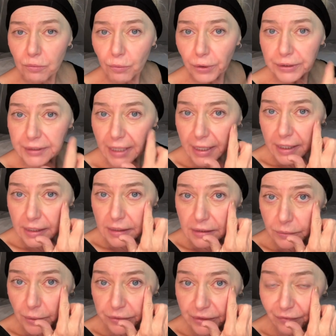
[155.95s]
more
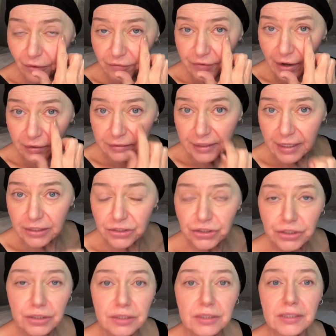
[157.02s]
days with different
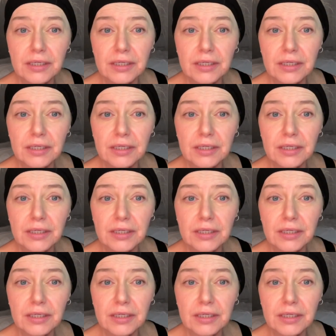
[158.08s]
foundations,